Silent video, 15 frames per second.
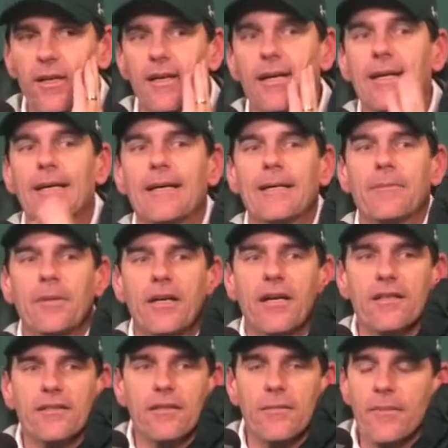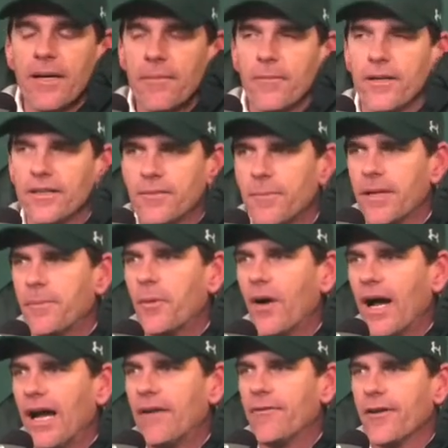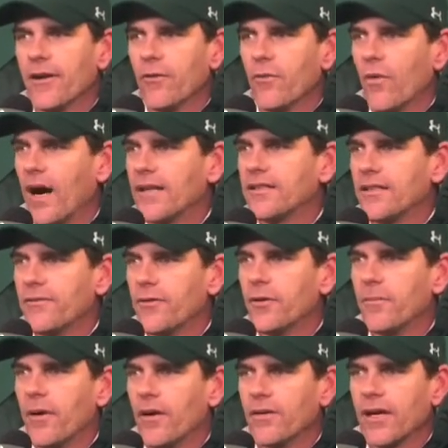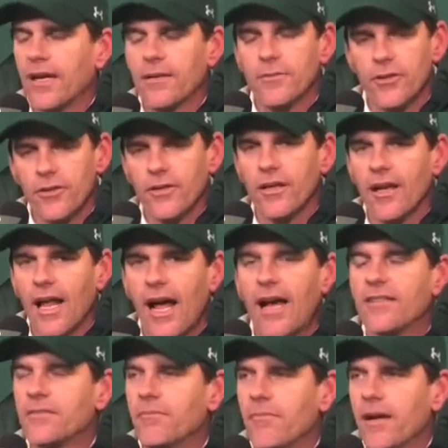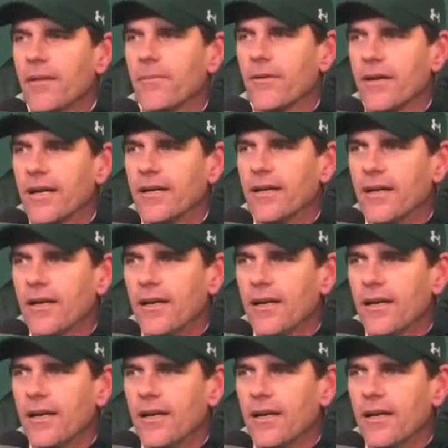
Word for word: uh, because of the memories people have here of watching football games. You're the last memory